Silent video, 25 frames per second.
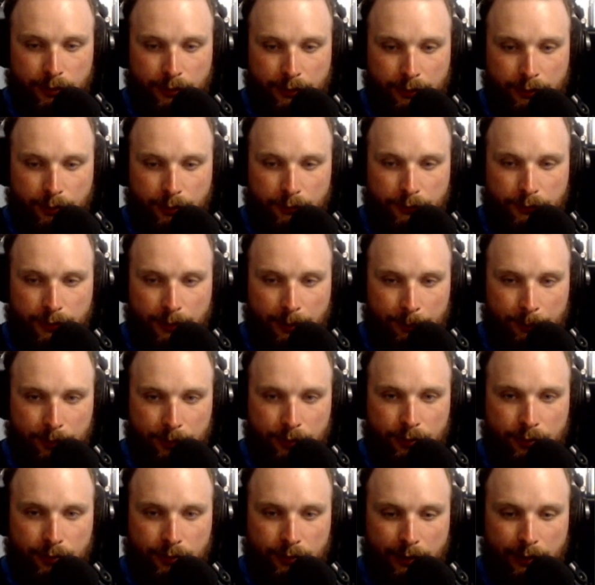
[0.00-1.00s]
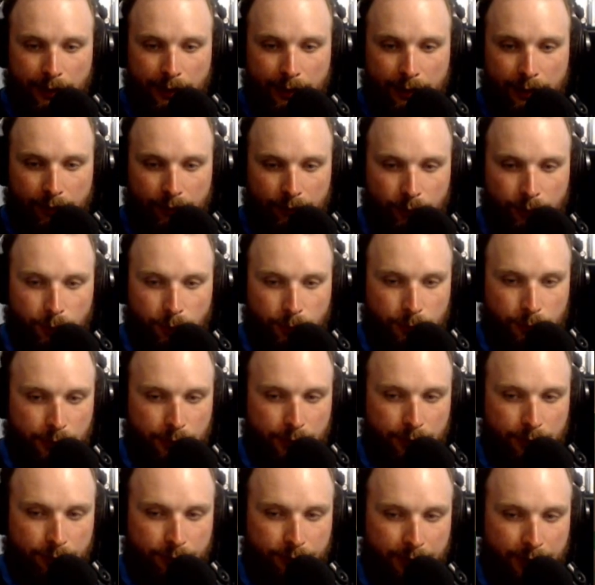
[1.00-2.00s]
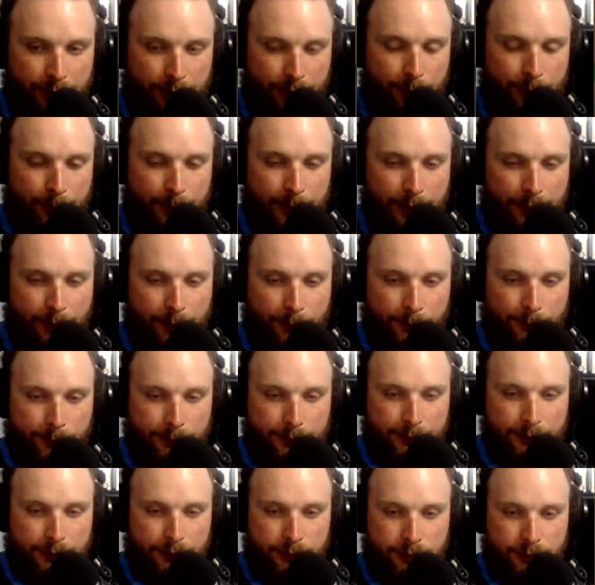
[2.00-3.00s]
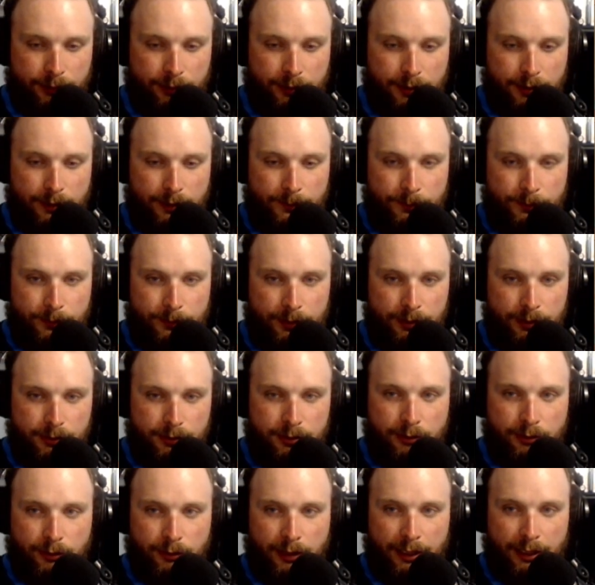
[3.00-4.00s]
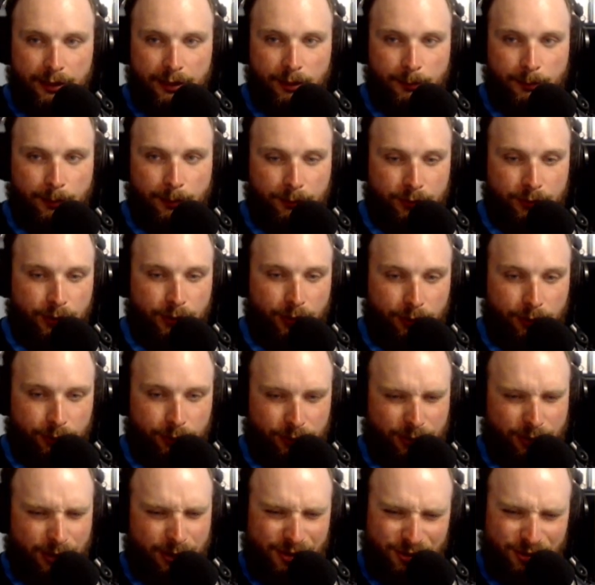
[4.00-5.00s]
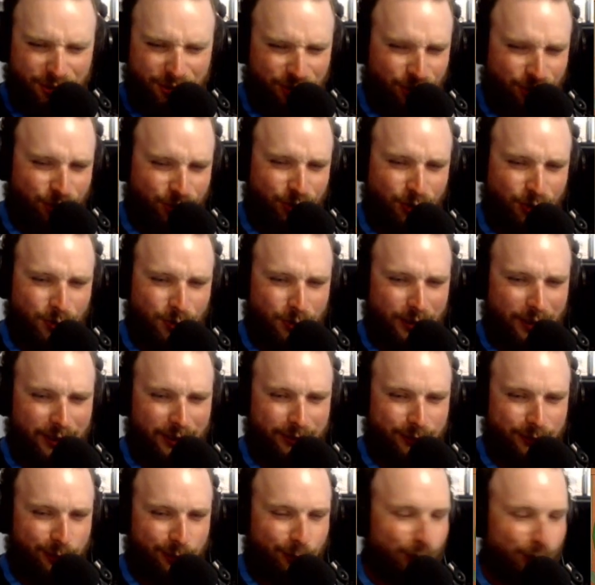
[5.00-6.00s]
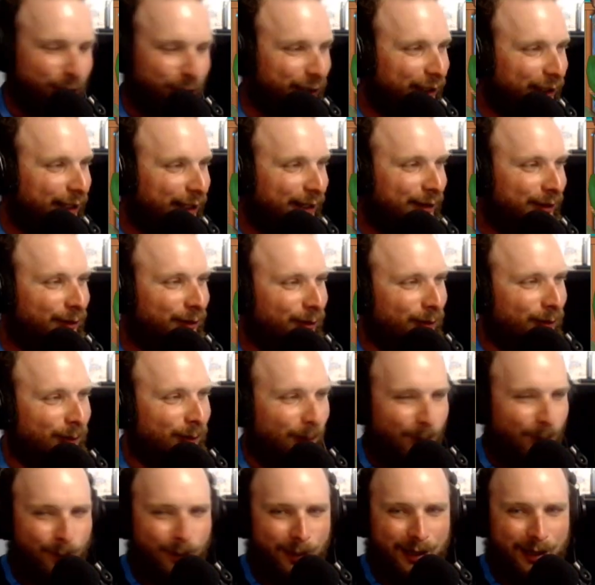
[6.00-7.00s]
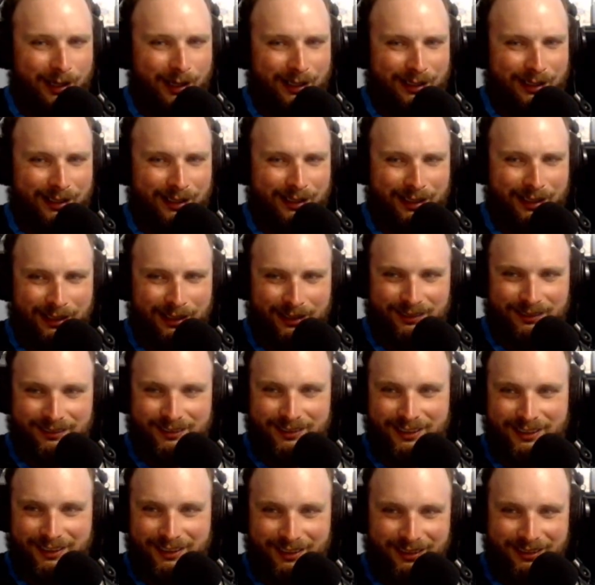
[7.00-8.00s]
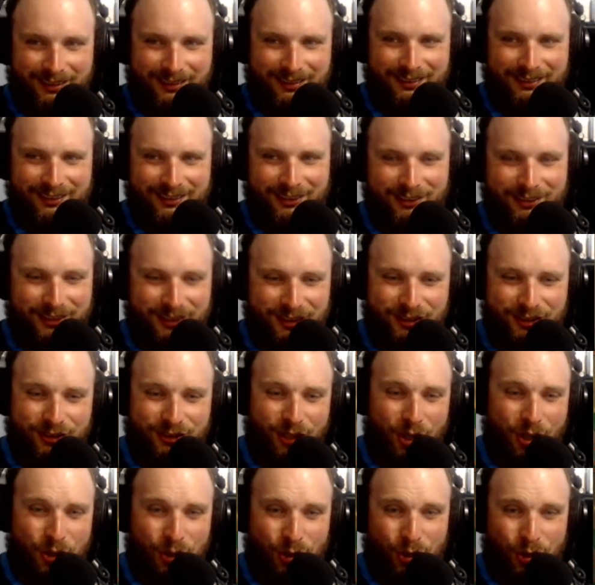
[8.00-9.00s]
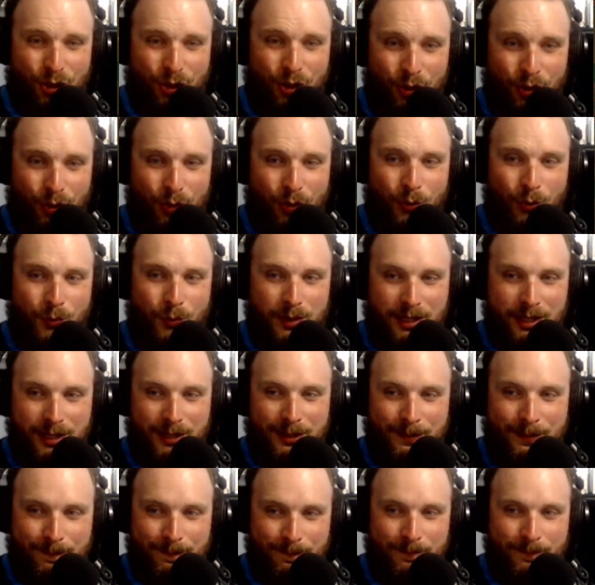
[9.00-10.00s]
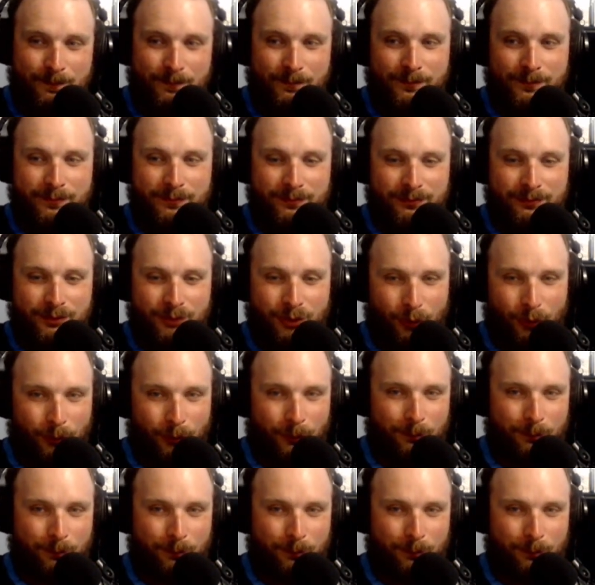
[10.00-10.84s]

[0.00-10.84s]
Like, don't forget, we still have gold tier firepower. Like, this lineup of skills here is just so nice to look at. Oh my god. Taking on Chris Snowy. Cool.